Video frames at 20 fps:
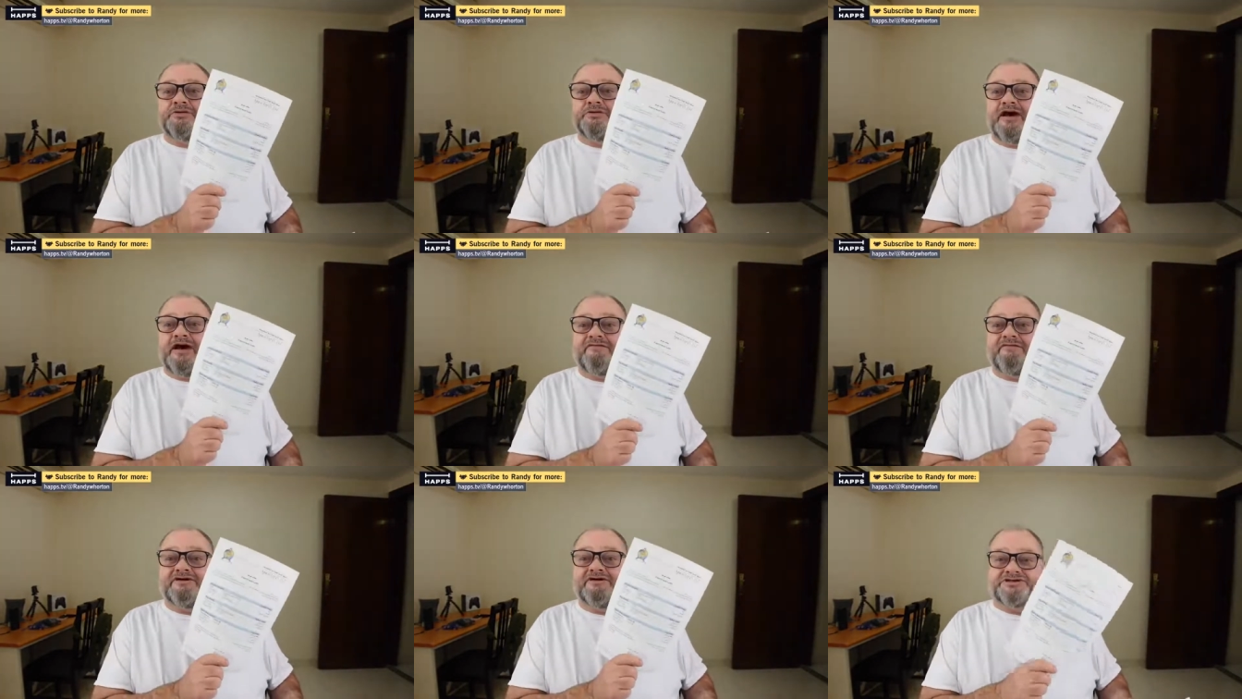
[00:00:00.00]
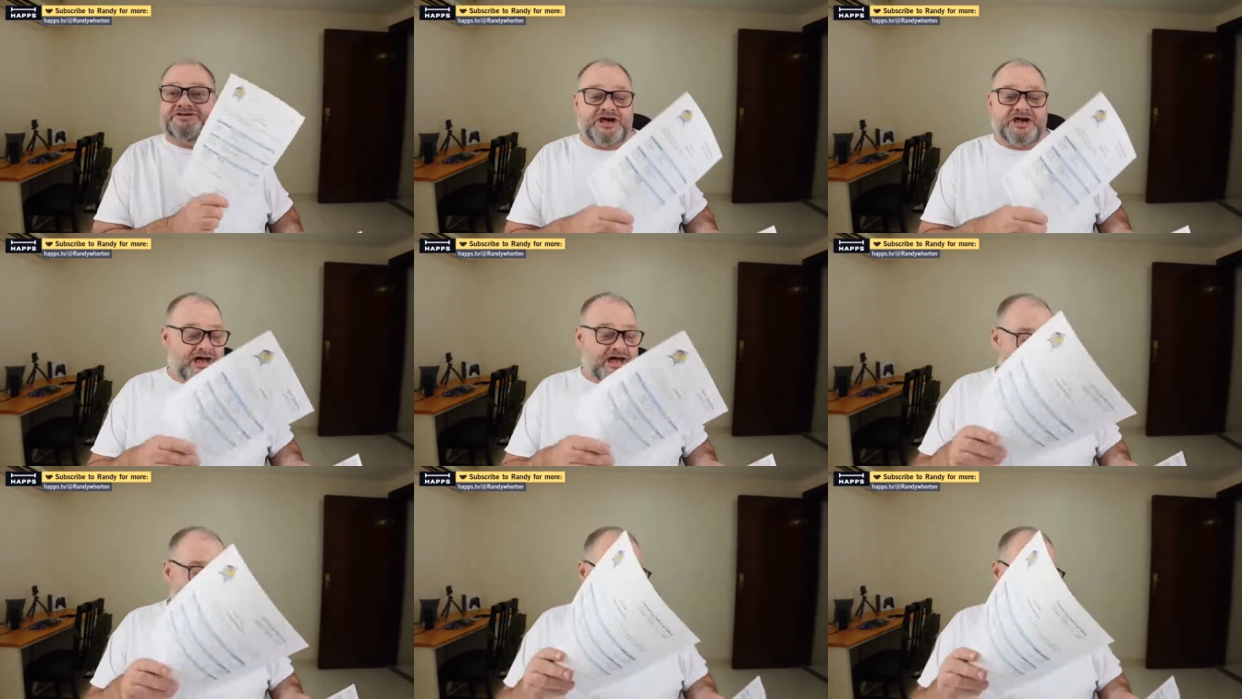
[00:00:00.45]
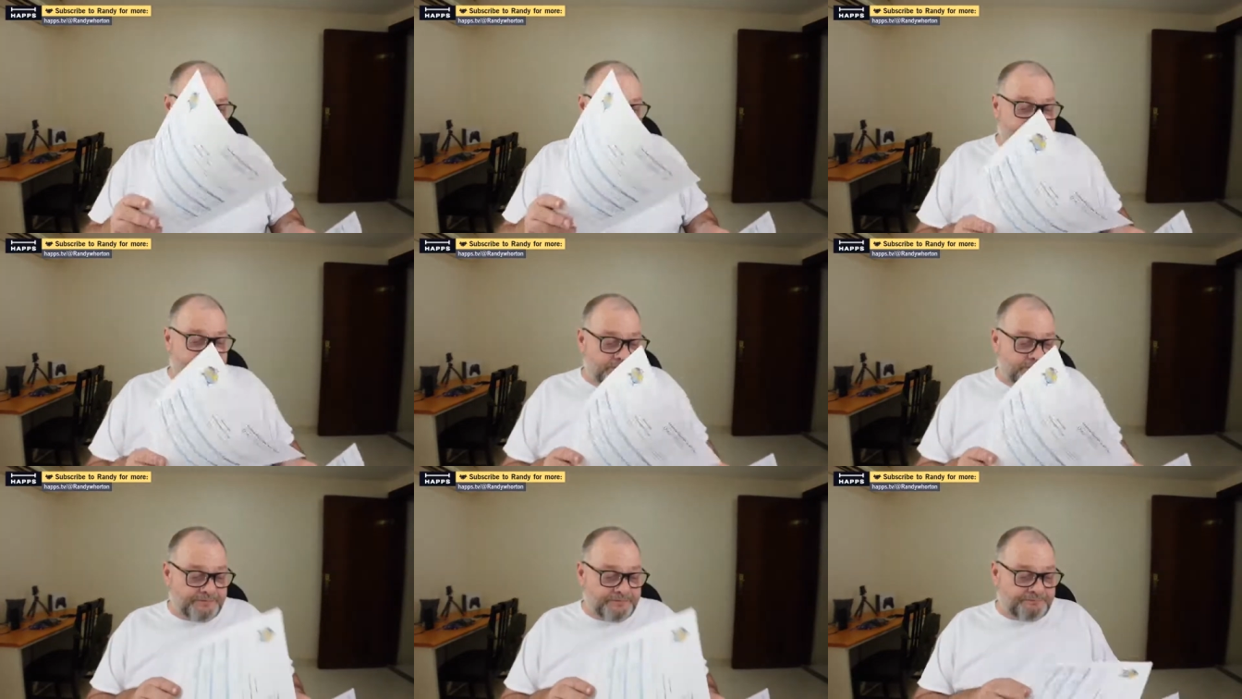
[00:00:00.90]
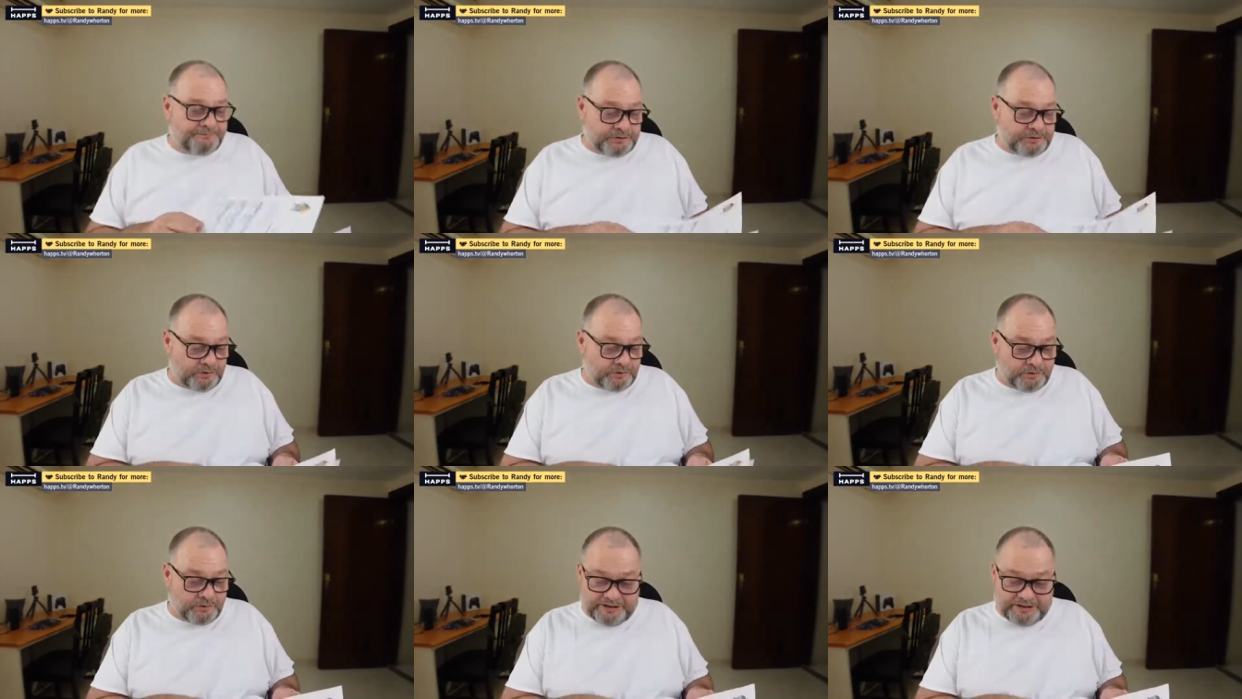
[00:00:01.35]
you have a job and you're
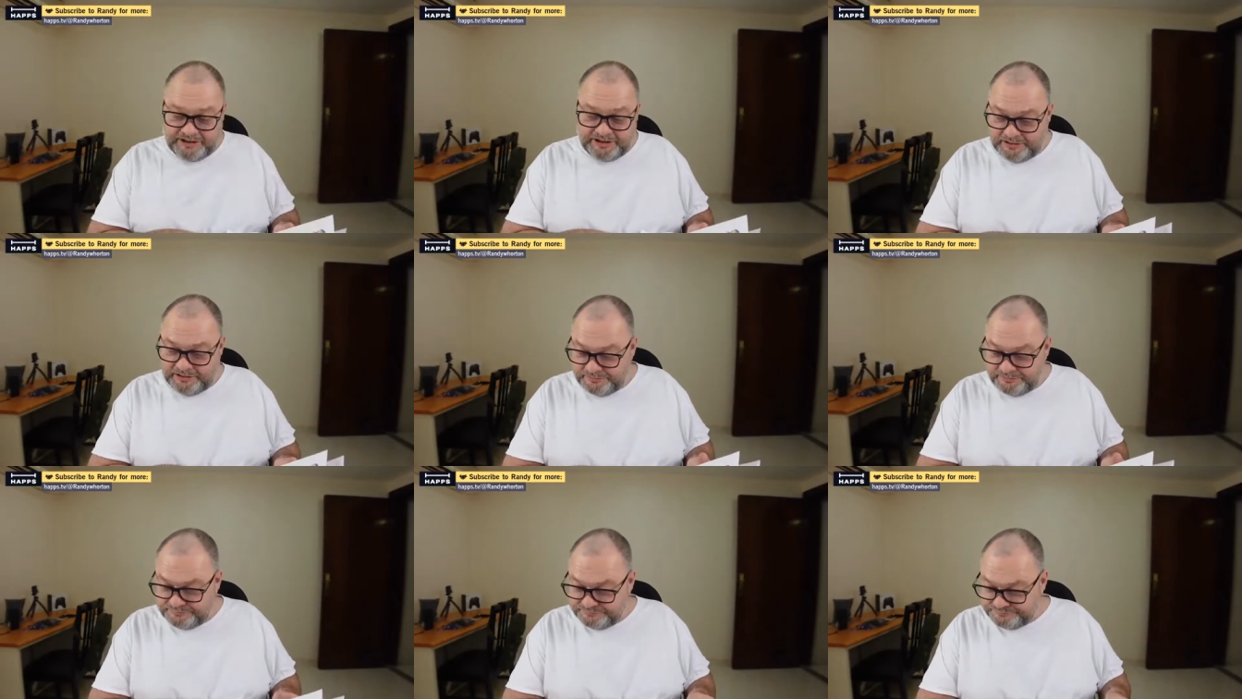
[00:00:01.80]
employed.